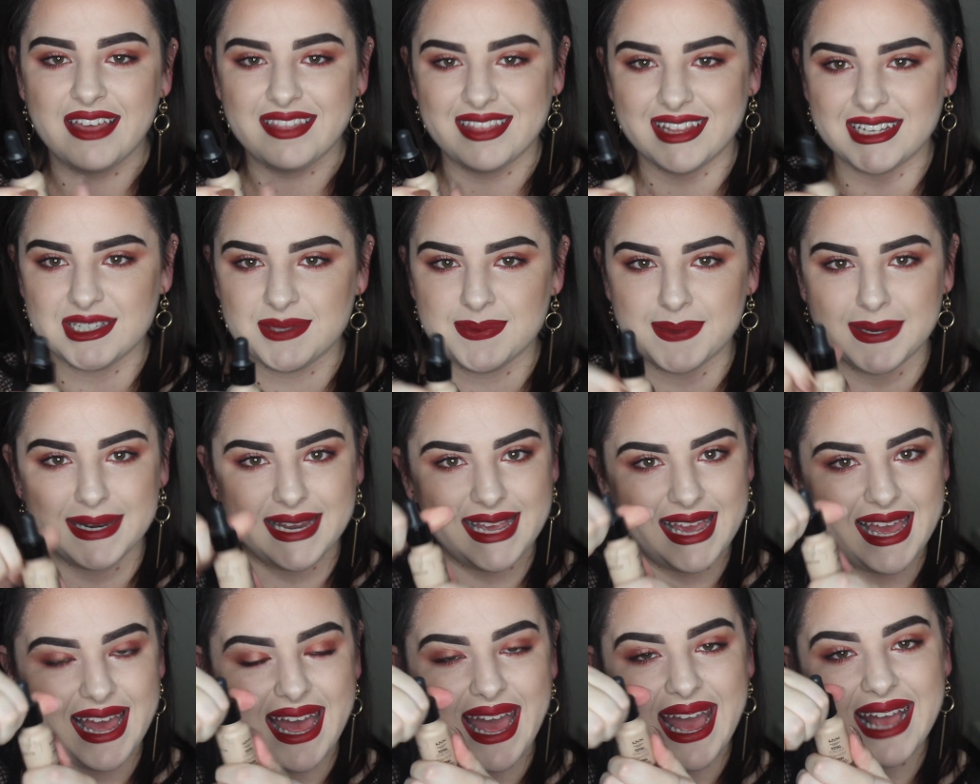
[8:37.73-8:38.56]
This one
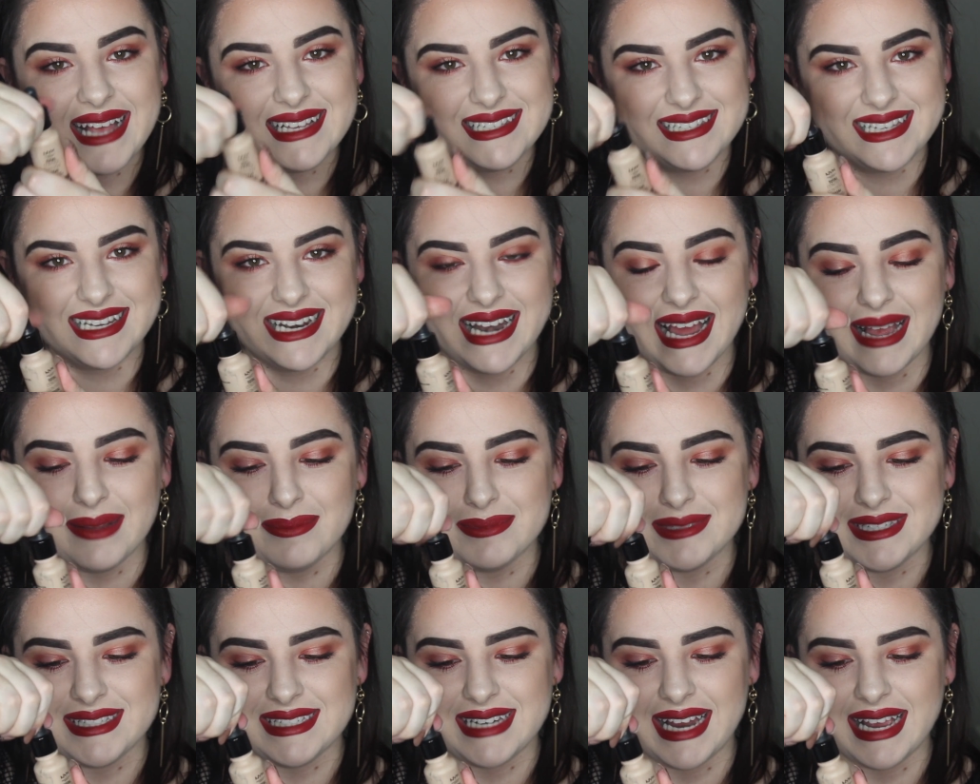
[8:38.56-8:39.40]
here, as the
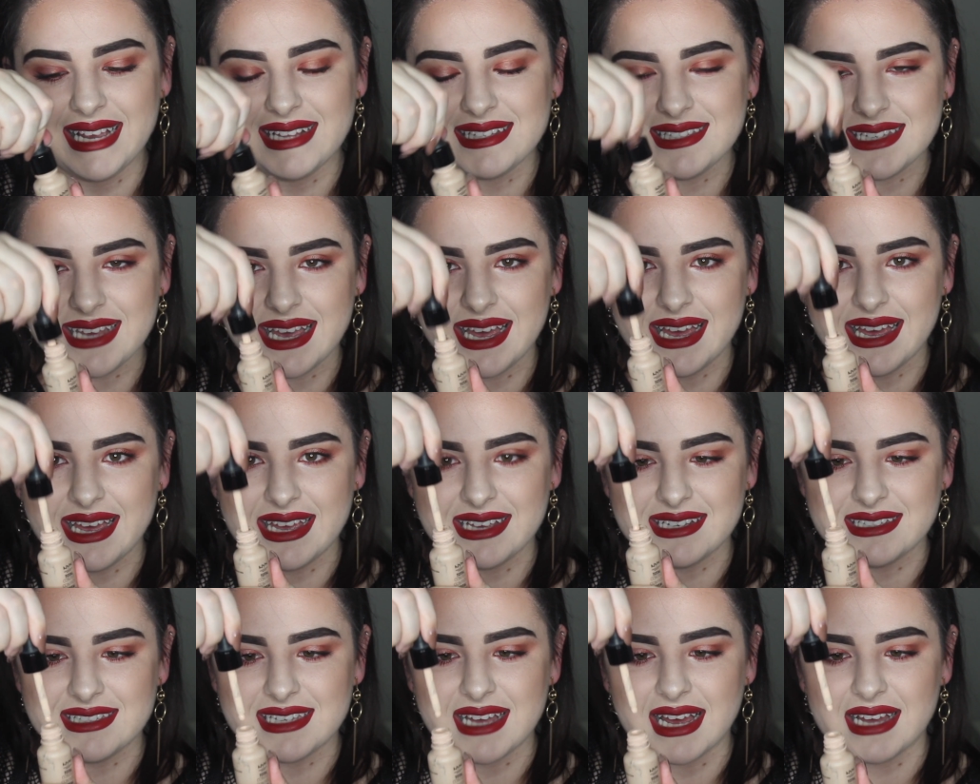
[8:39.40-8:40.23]
name states, it
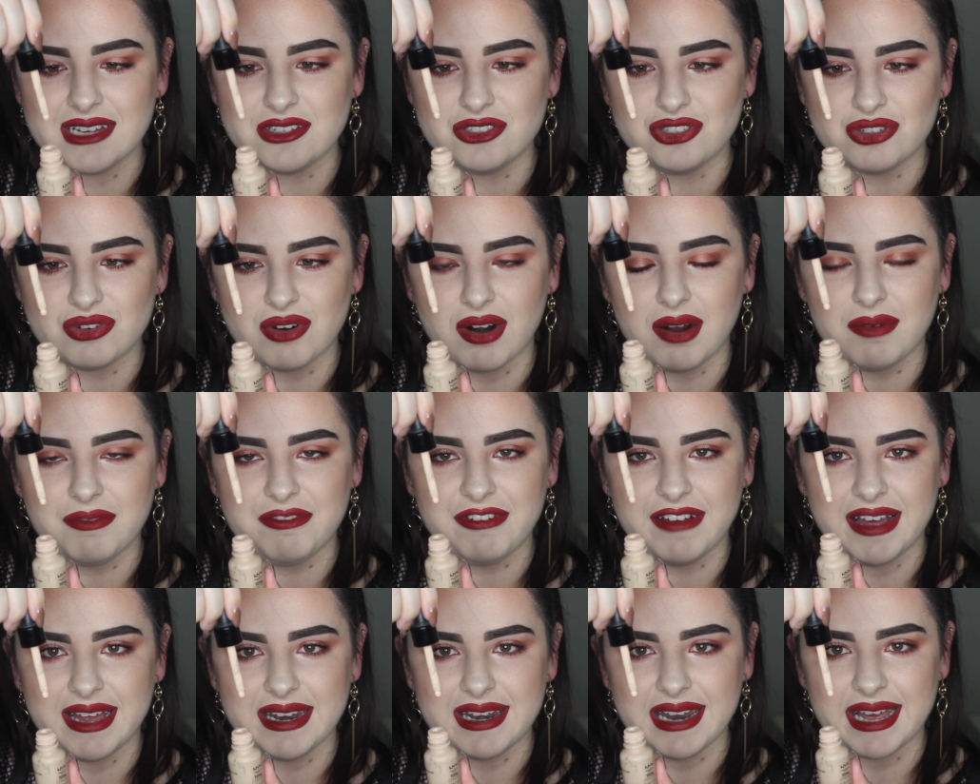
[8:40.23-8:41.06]
is a drop
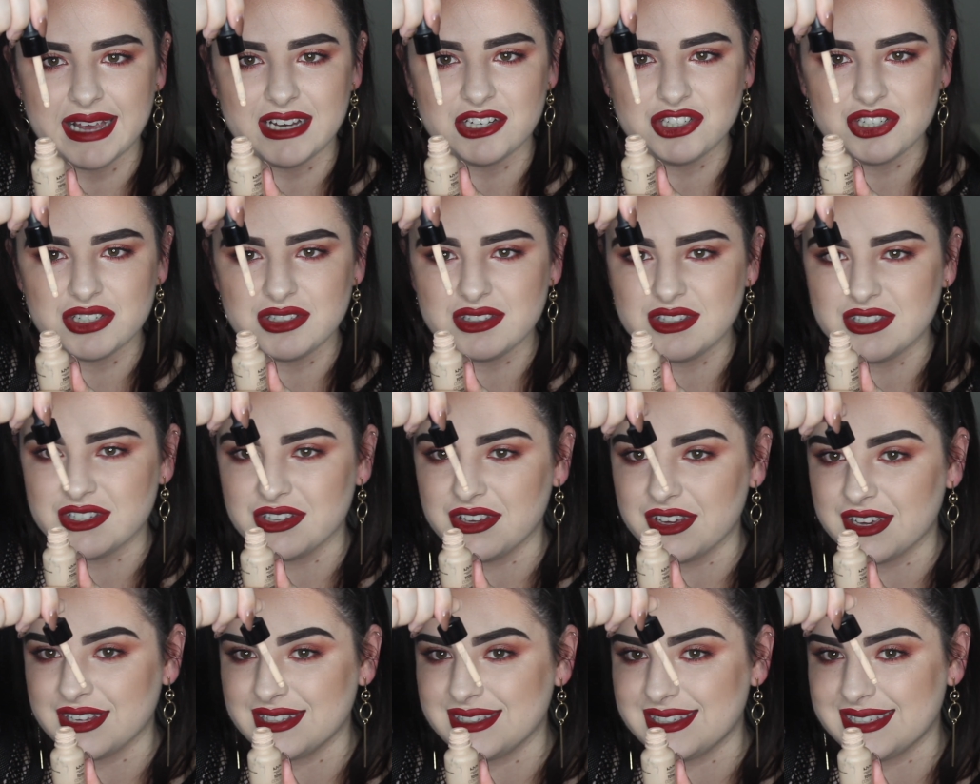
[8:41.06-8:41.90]
foundation, so
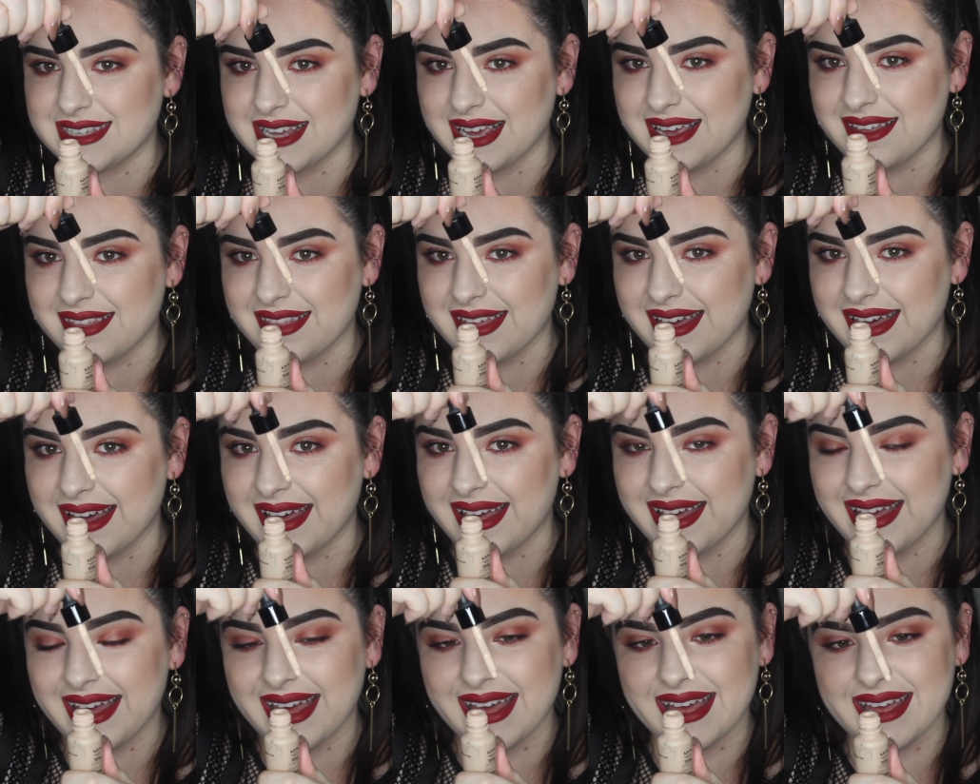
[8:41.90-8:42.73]
you can see
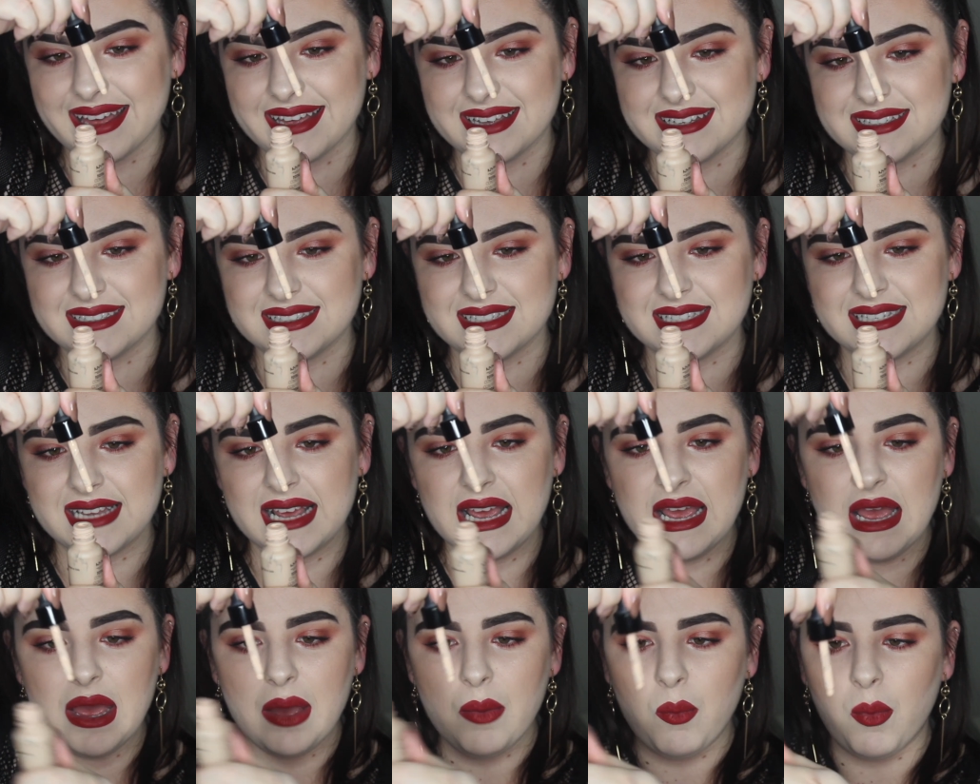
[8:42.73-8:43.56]
there it is
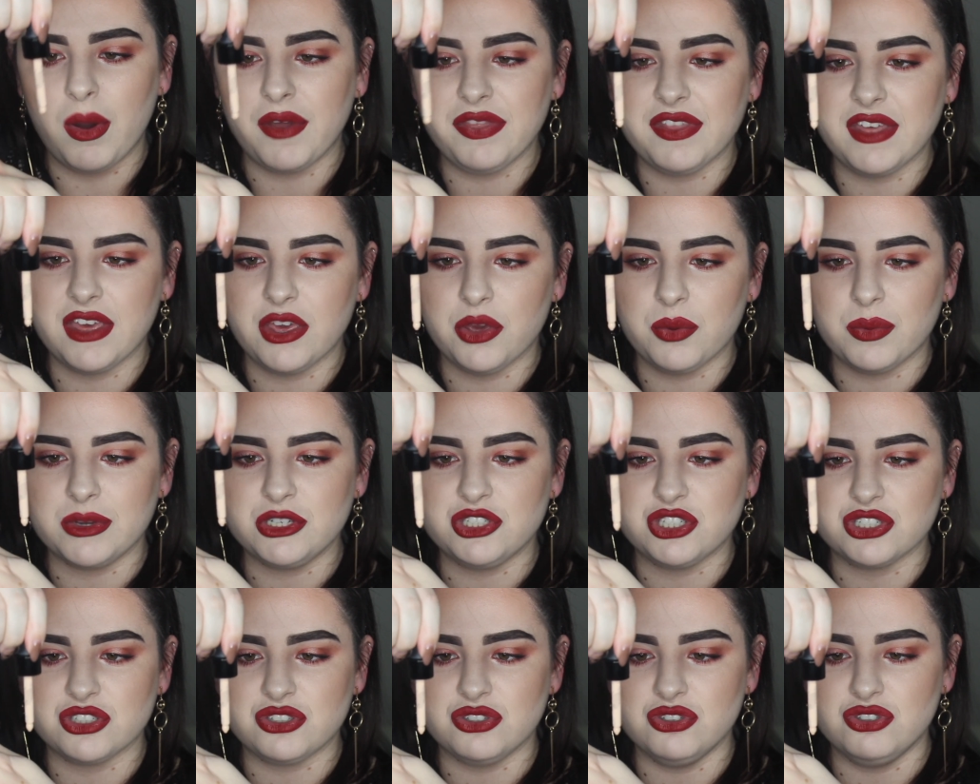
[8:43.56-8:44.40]
one that you
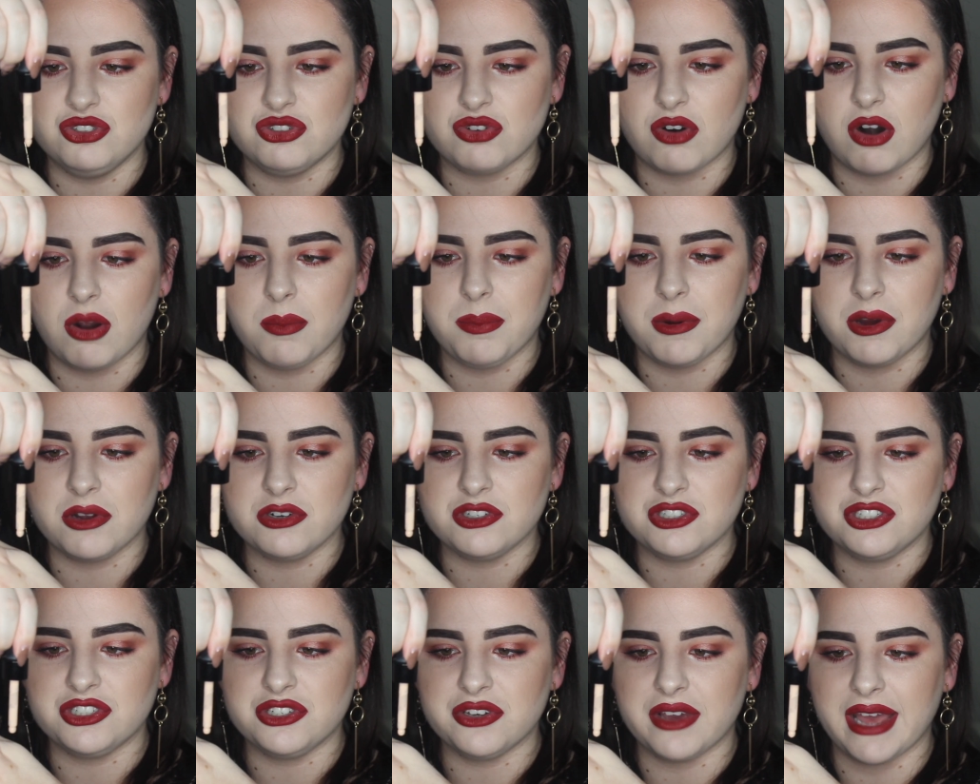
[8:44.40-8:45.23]
would just drop
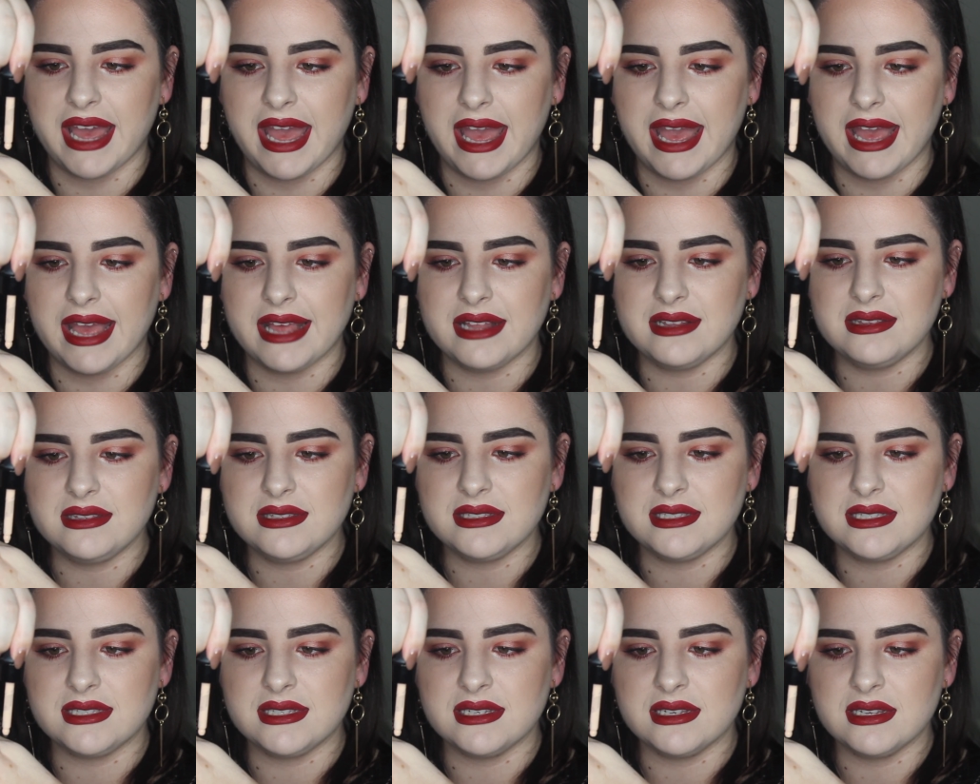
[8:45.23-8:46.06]
onto your
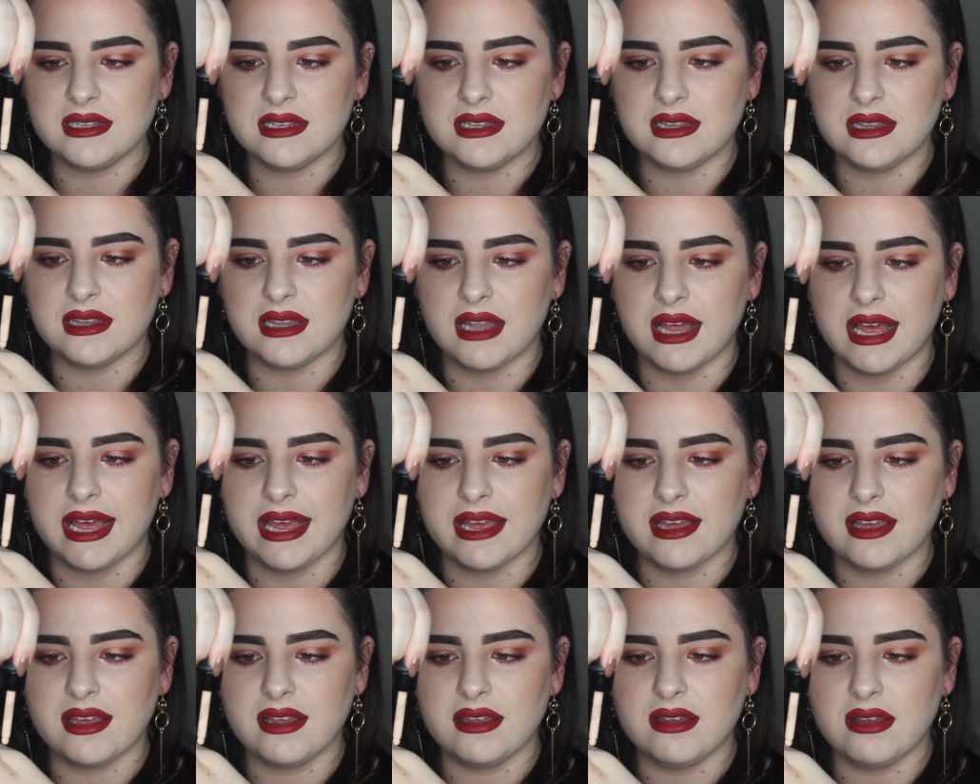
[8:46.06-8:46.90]
hands,
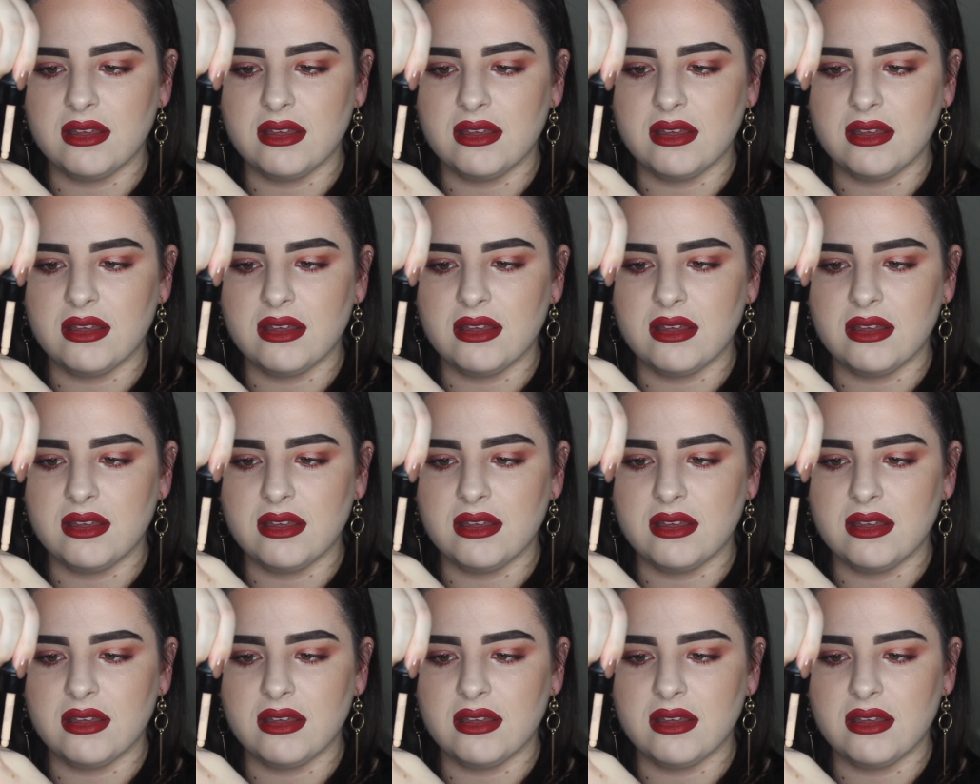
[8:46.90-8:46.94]
like,